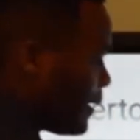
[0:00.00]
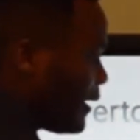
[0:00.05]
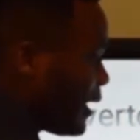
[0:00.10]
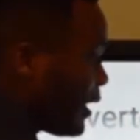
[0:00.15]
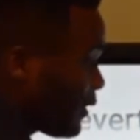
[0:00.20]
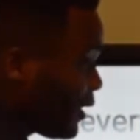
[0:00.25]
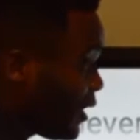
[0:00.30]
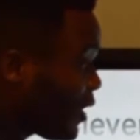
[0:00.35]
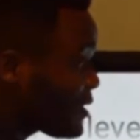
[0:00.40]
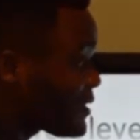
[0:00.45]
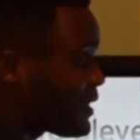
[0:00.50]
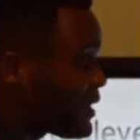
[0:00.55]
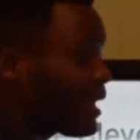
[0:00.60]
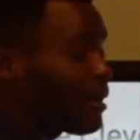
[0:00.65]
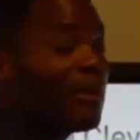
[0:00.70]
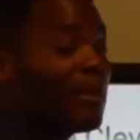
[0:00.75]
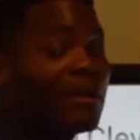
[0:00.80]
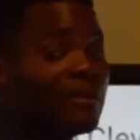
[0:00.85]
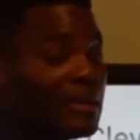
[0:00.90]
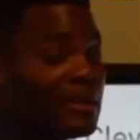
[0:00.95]
Now the nice thing
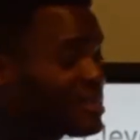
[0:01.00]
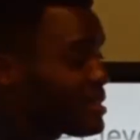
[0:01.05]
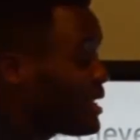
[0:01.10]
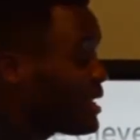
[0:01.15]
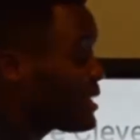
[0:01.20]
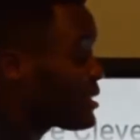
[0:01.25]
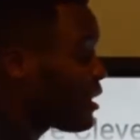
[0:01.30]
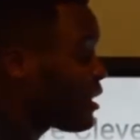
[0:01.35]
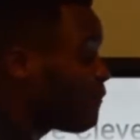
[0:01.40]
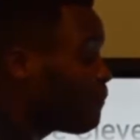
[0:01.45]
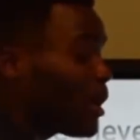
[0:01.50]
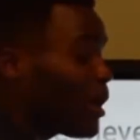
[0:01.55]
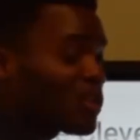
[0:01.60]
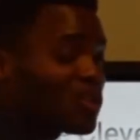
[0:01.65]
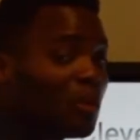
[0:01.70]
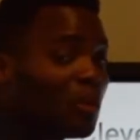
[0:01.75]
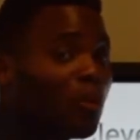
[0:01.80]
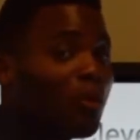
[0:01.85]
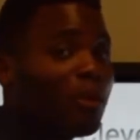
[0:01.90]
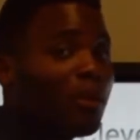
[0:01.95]
about this is I've marked
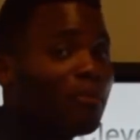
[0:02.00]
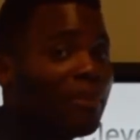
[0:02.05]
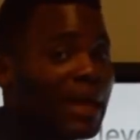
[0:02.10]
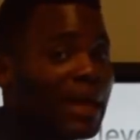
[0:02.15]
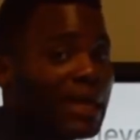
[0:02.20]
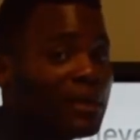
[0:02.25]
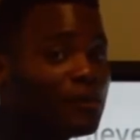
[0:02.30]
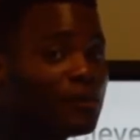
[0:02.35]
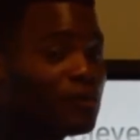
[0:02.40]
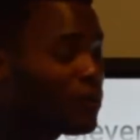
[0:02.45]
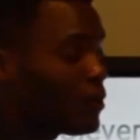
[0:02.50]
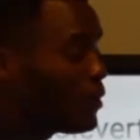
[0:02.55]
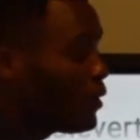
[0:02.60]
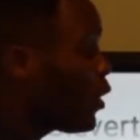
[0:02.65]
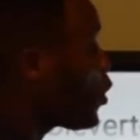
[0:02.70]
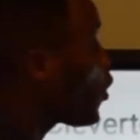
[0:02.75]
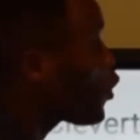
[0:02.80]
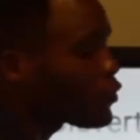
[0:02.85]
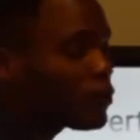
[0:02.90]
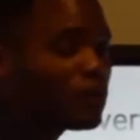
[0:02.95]
up one page
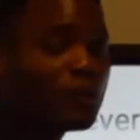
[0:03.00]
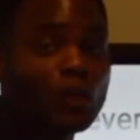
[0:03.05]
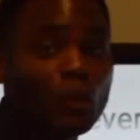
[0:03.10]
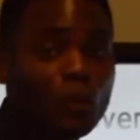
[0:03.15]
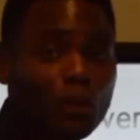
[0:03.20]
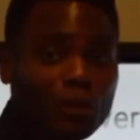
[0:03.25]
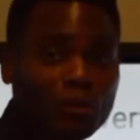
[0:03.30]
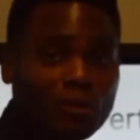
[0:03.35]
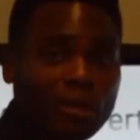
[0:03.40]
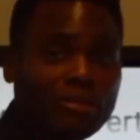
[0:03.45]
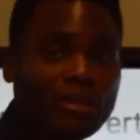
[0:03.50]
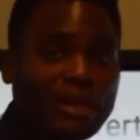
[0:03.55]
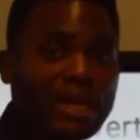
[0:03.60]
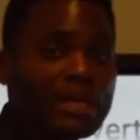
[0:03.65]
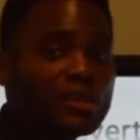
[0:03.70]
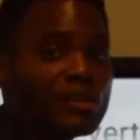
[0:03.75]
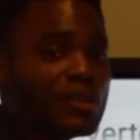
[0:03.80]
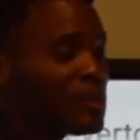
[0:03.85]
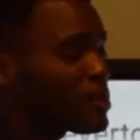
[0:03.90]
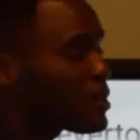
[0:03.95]
or two or three
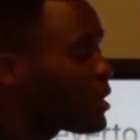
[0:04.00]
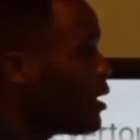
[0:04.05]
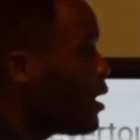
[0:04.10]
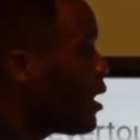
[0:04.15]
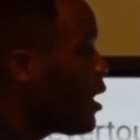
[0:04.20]
pages.